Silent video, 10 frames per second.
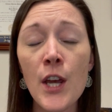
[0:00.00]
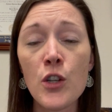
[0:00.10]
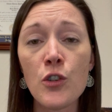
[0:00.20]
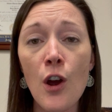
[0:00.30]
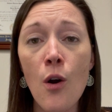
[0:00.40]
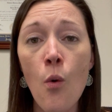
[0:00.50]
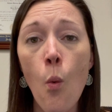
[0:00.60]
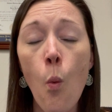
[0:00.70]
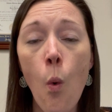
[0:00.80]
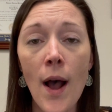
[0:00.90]
So
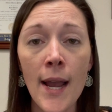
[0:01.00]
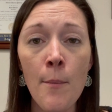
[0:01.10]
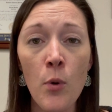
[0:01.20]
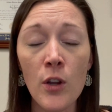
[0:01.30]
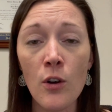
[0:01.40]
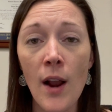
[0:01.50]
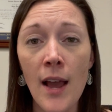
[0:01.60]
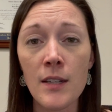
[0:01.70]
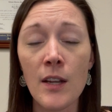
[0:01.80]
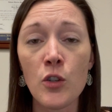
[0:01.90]
why put your
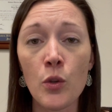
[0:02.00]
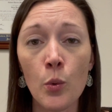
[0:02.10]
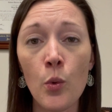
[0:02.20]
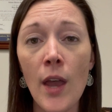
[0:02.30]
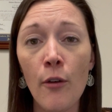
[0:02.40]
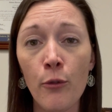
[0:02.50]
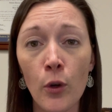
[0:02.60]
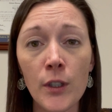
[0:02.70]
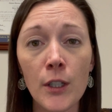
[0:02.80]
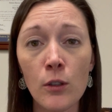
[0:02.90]
assets through that
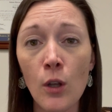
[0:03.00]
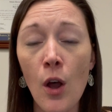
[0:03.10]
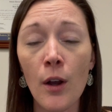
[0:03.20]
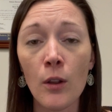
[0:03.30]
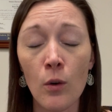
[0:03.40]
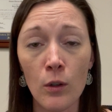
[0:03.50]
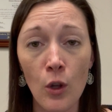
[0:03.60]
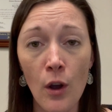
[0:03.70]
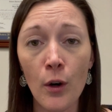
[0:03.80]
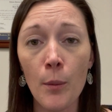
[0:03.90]
full year-long or
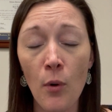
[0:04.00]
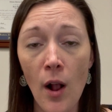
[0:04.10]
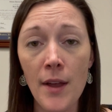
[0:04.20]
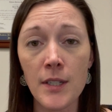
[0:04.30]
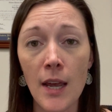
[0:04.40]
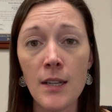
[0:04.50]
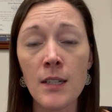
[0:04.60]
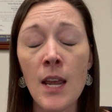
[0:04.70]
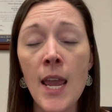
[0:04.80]
longer process